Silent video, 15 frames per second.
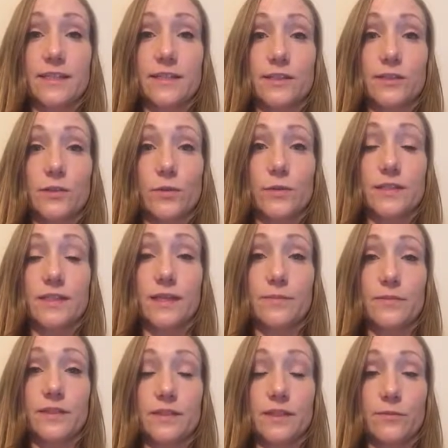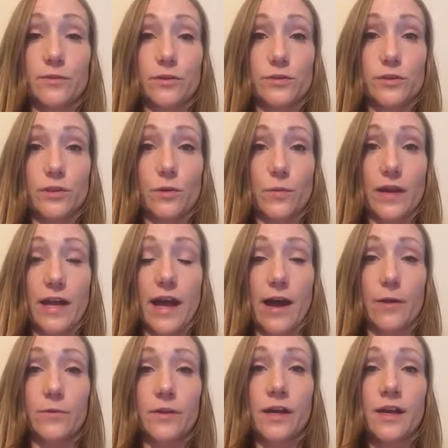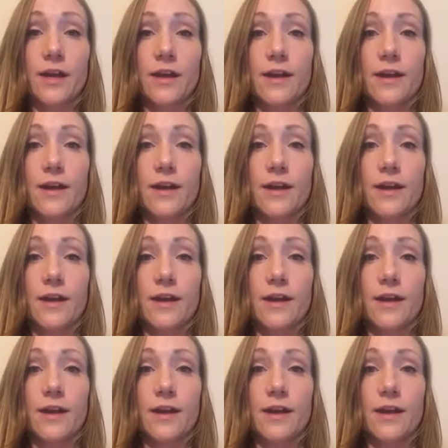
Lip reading: and so it seems as if there's no way out.